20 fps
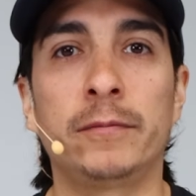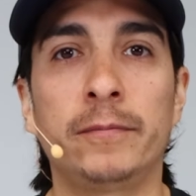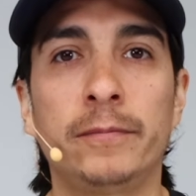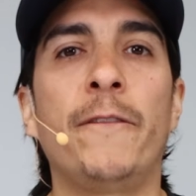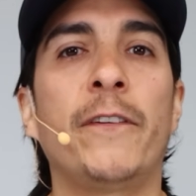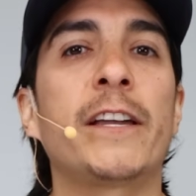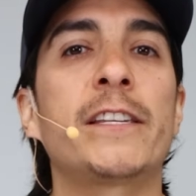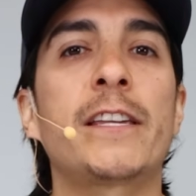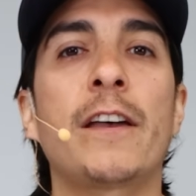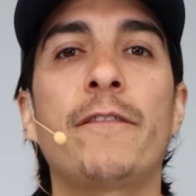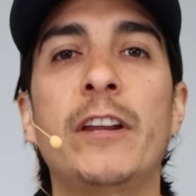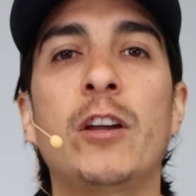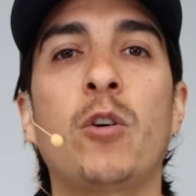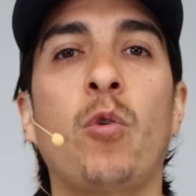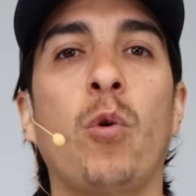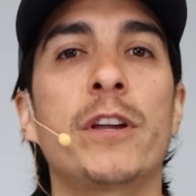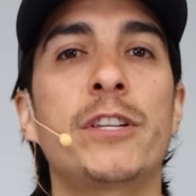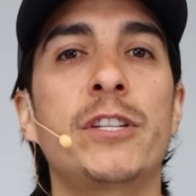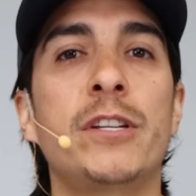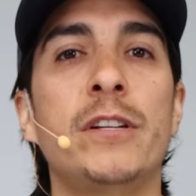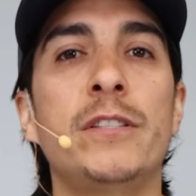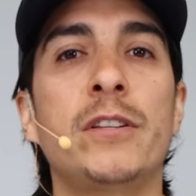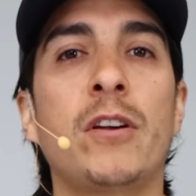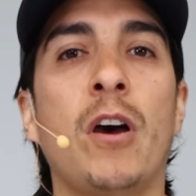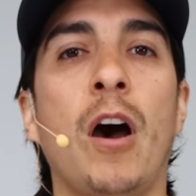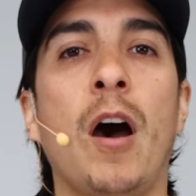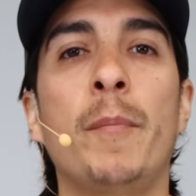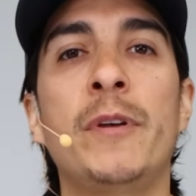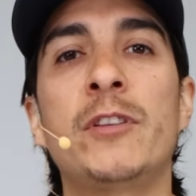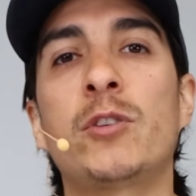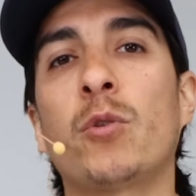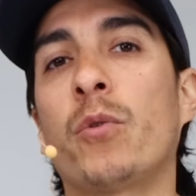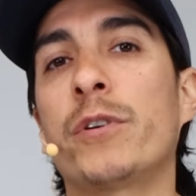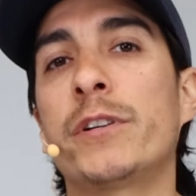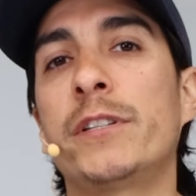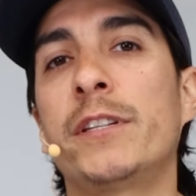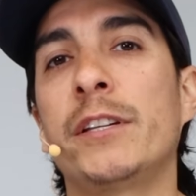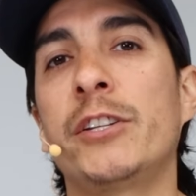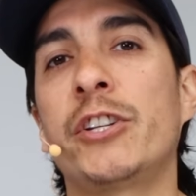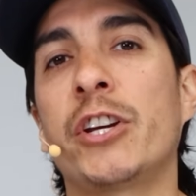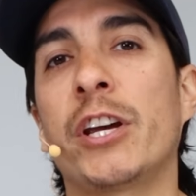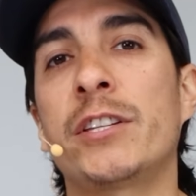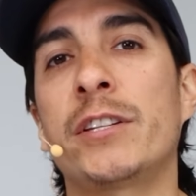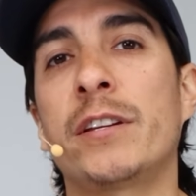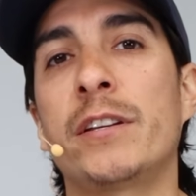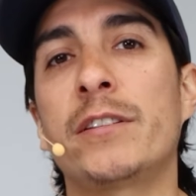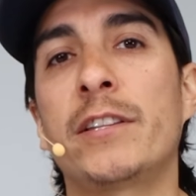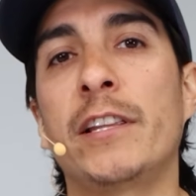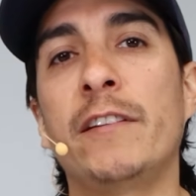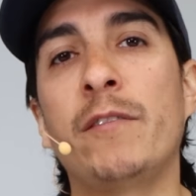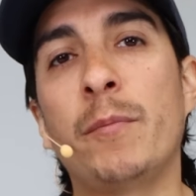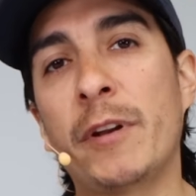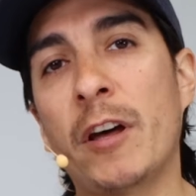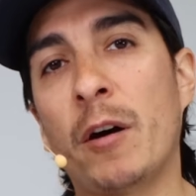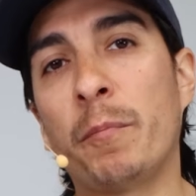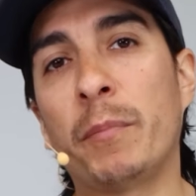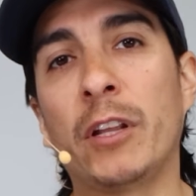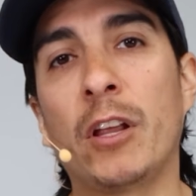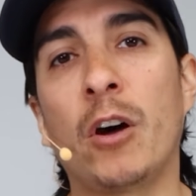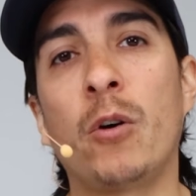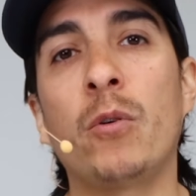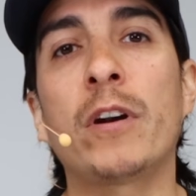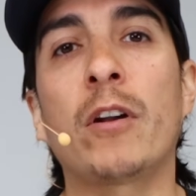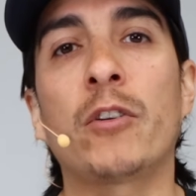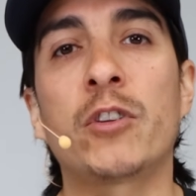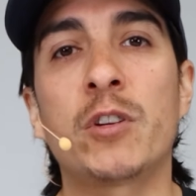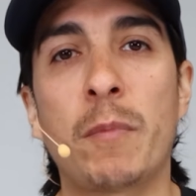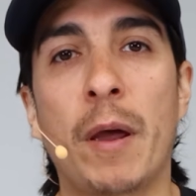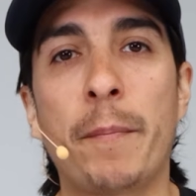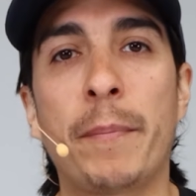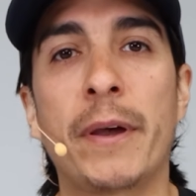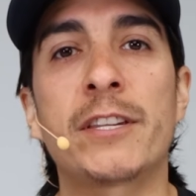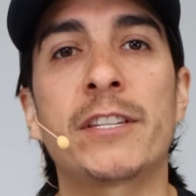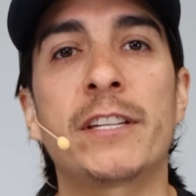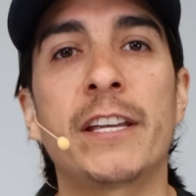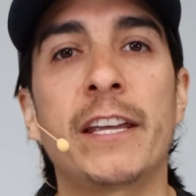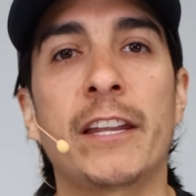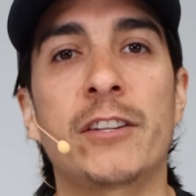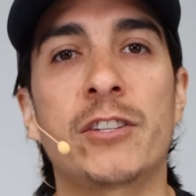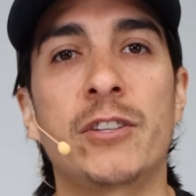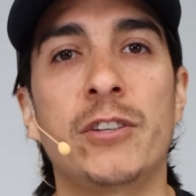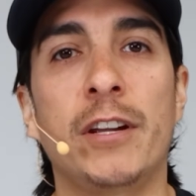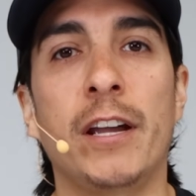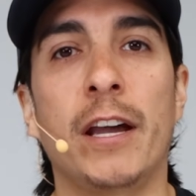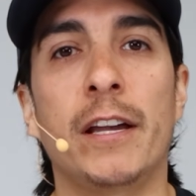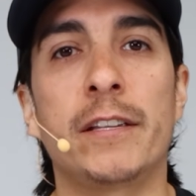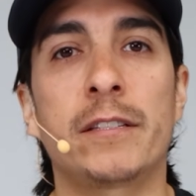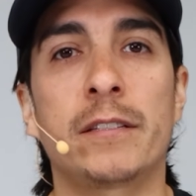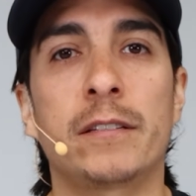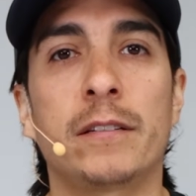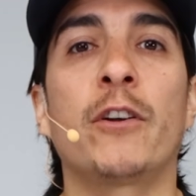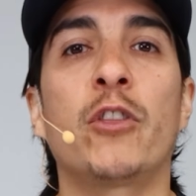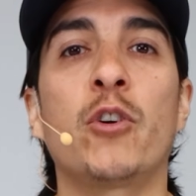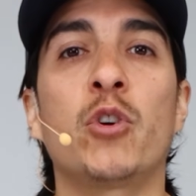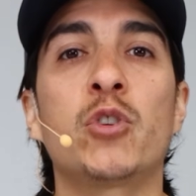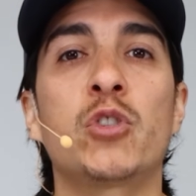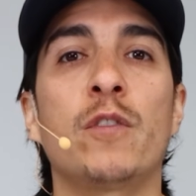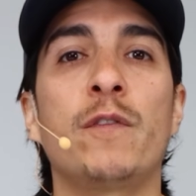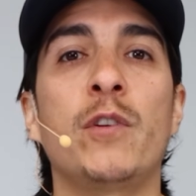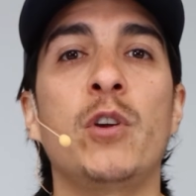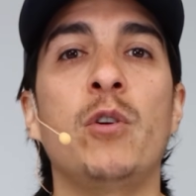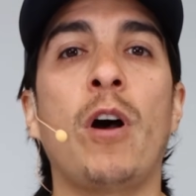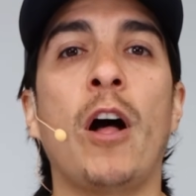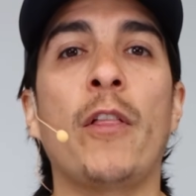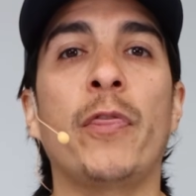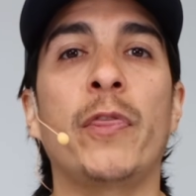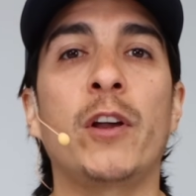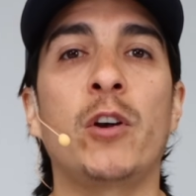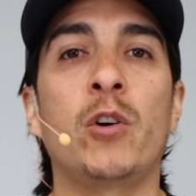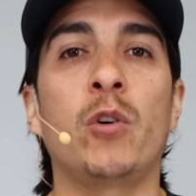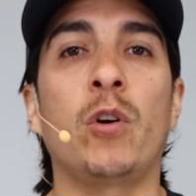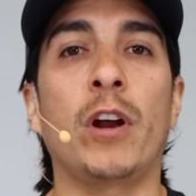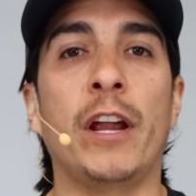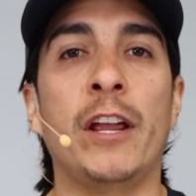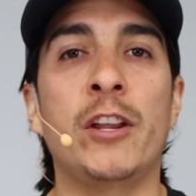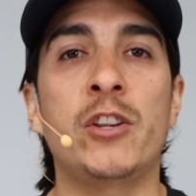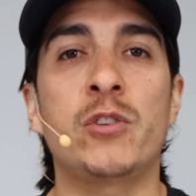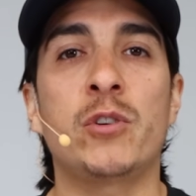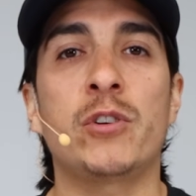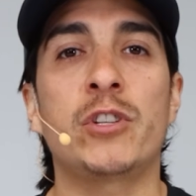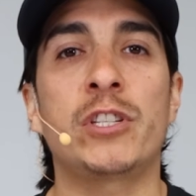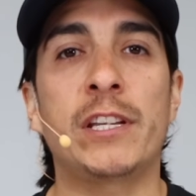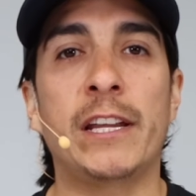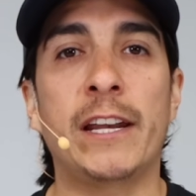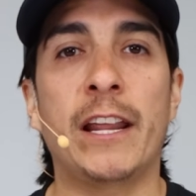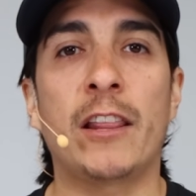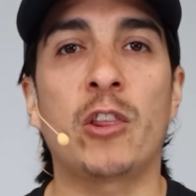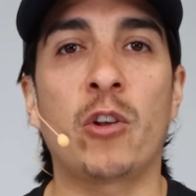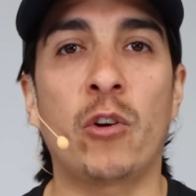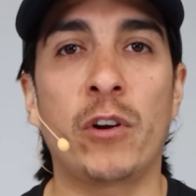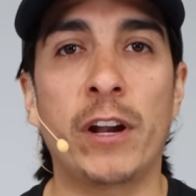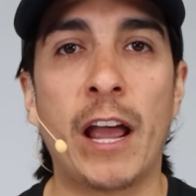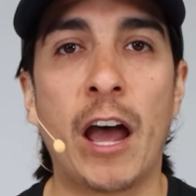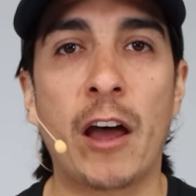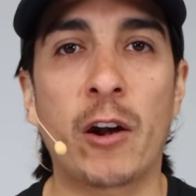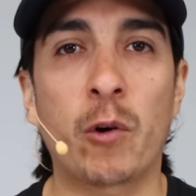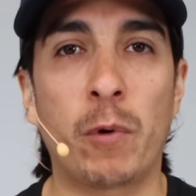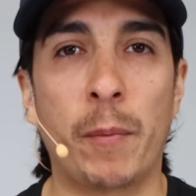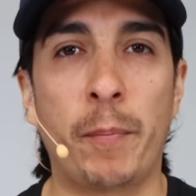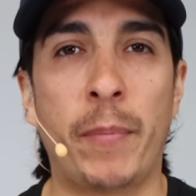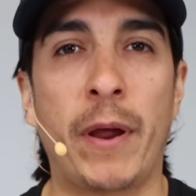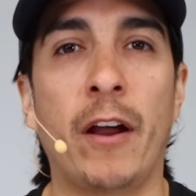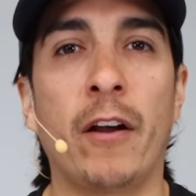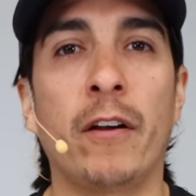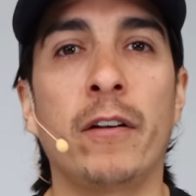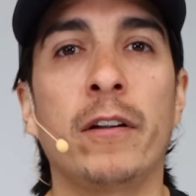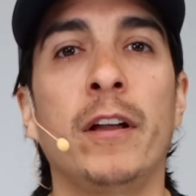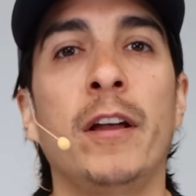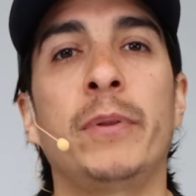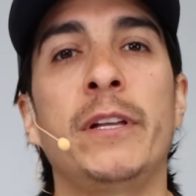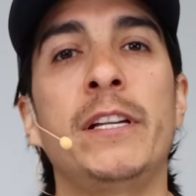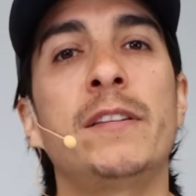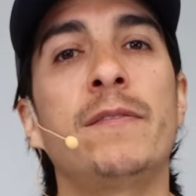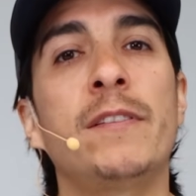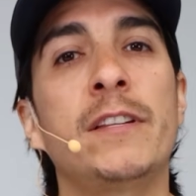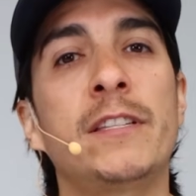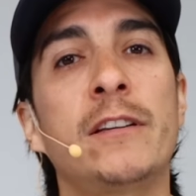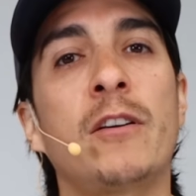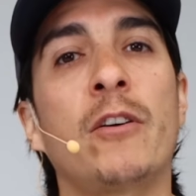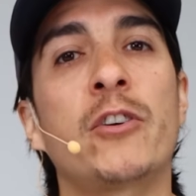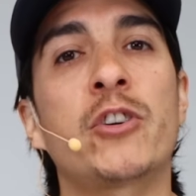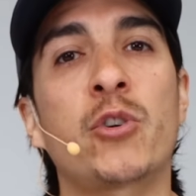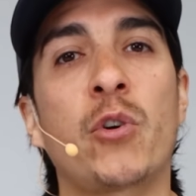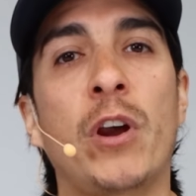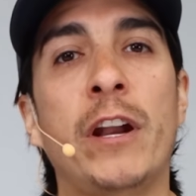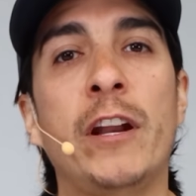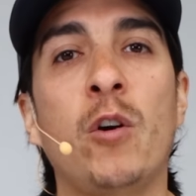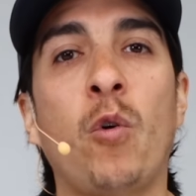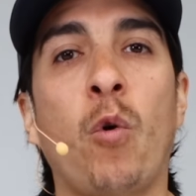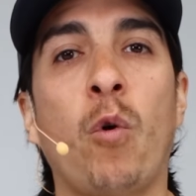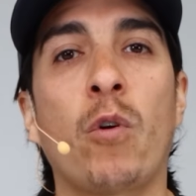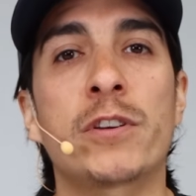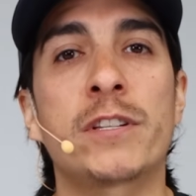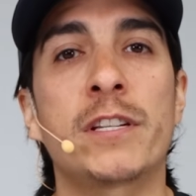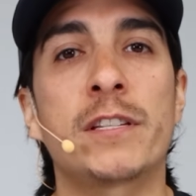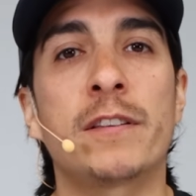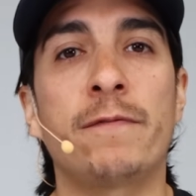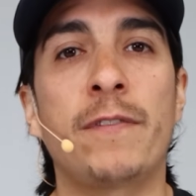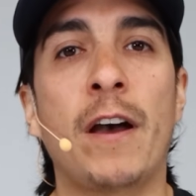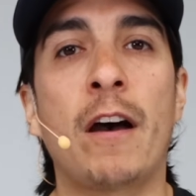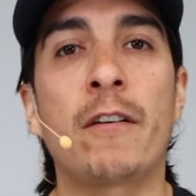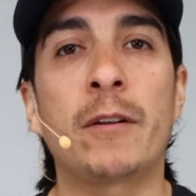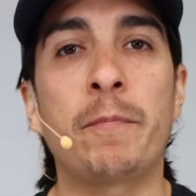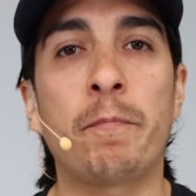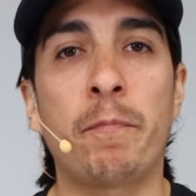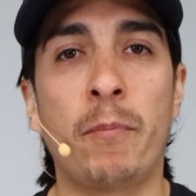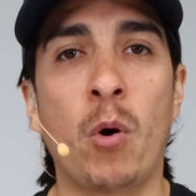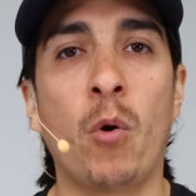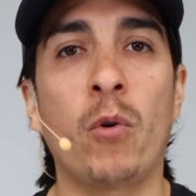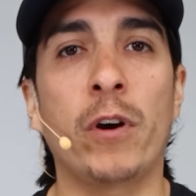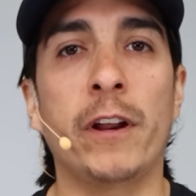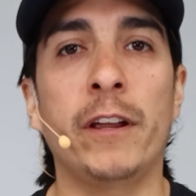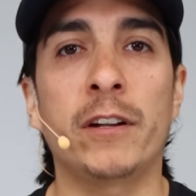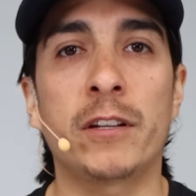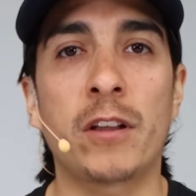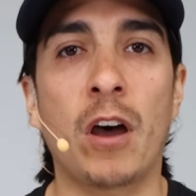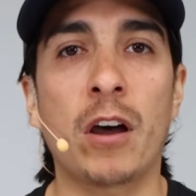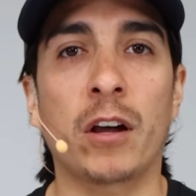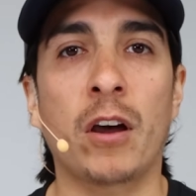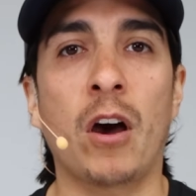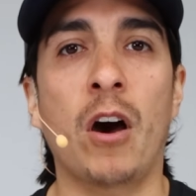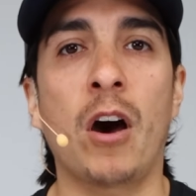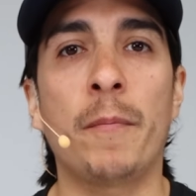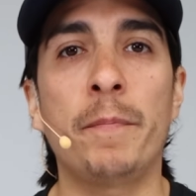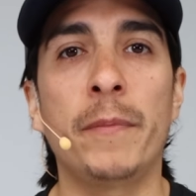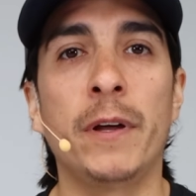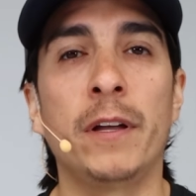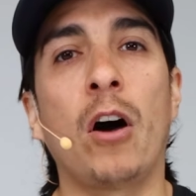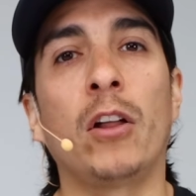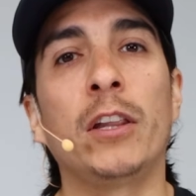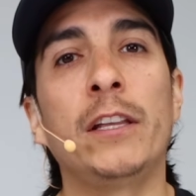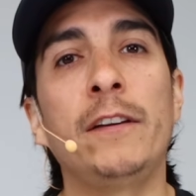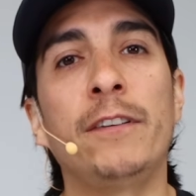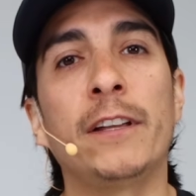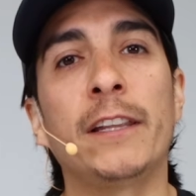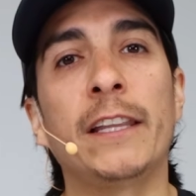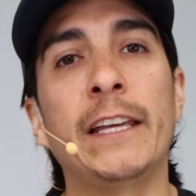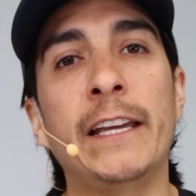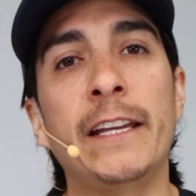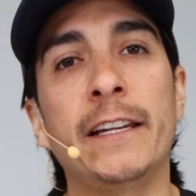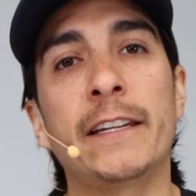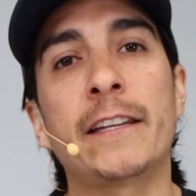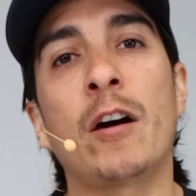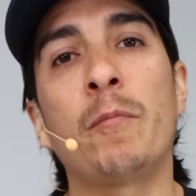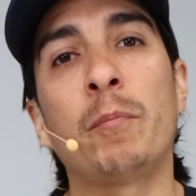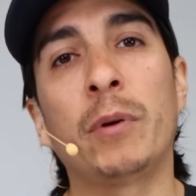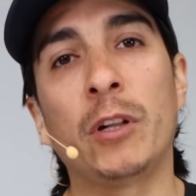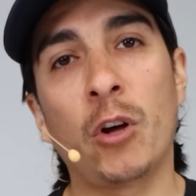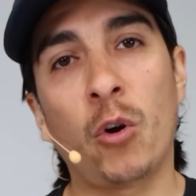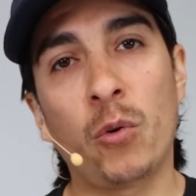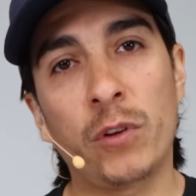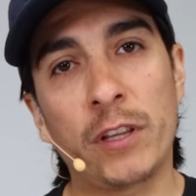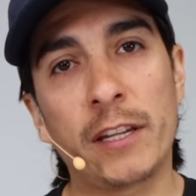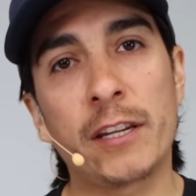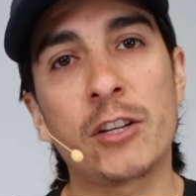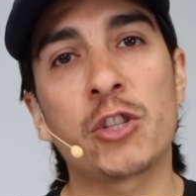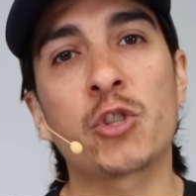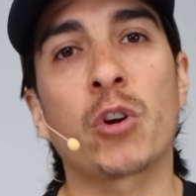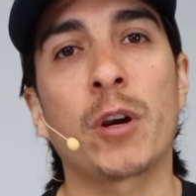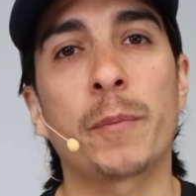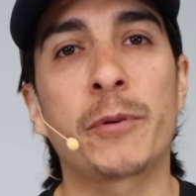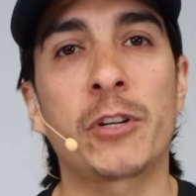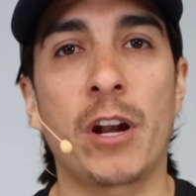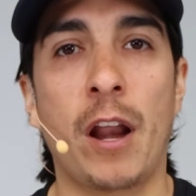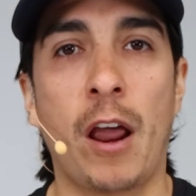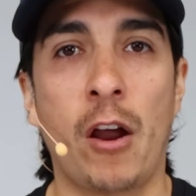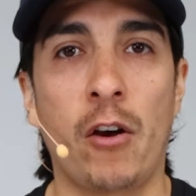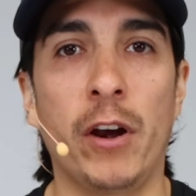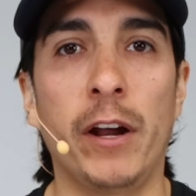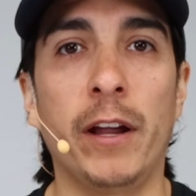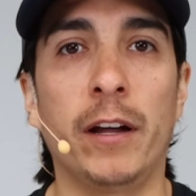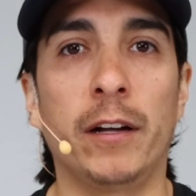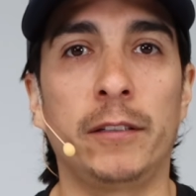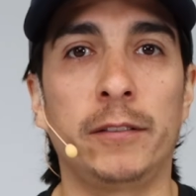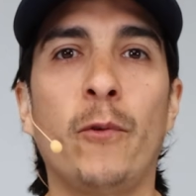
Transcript: If you guys have any questions, comments, or suggestions, leave them down below and I'll do my best to get to you guys. For those of you out there who are interested in learning how to repair, please visit our training courses found in podia.com. I'll leave a link down below in the description area.